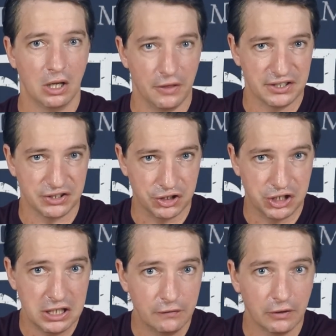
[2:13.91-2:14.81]
this
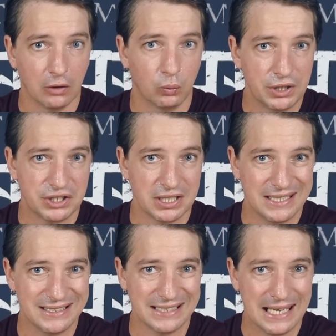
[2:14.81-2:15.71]
jiva, which
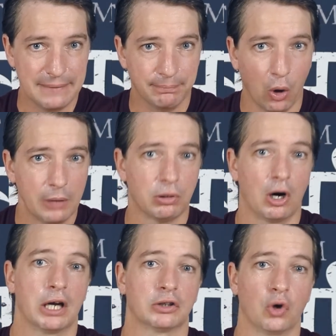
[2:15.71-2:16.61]
is a
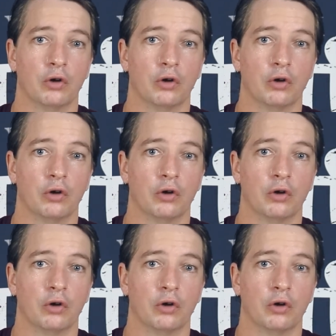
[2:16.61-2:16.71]
byproduct